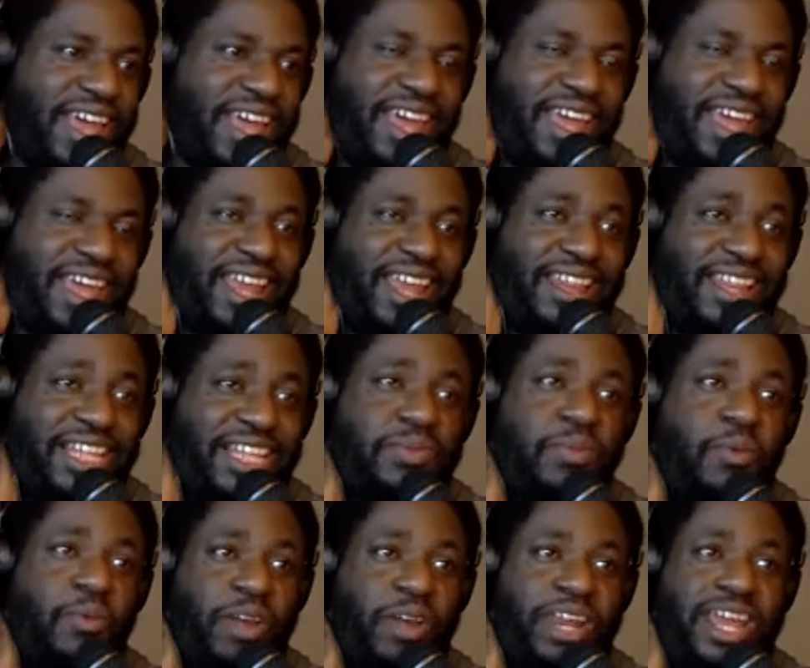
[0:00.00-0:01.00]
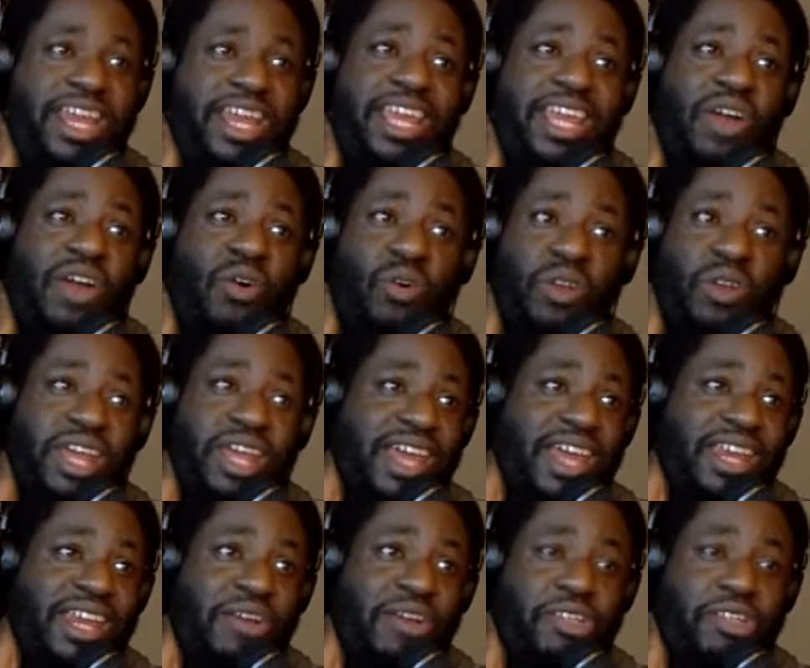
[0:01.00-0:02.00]
at this point any old head
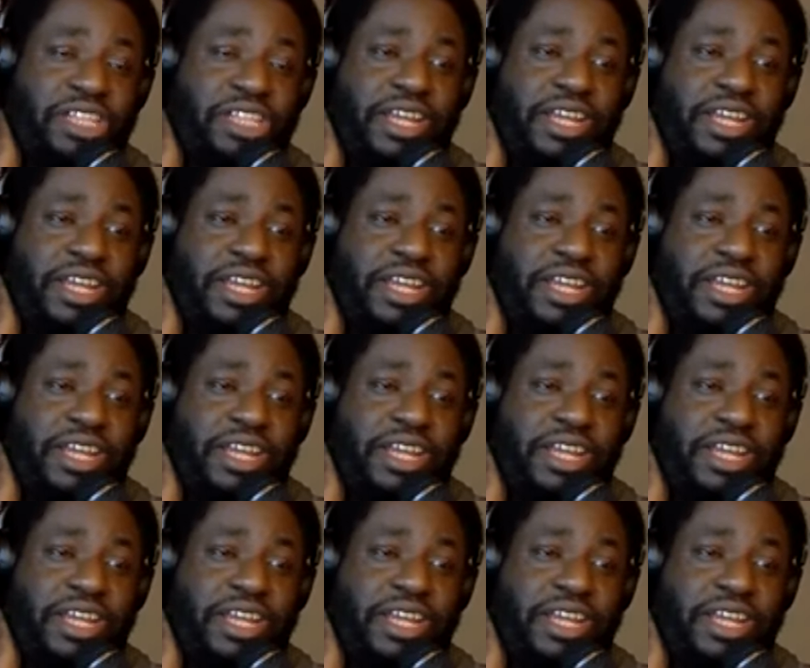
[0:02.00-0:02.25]
in Christian hip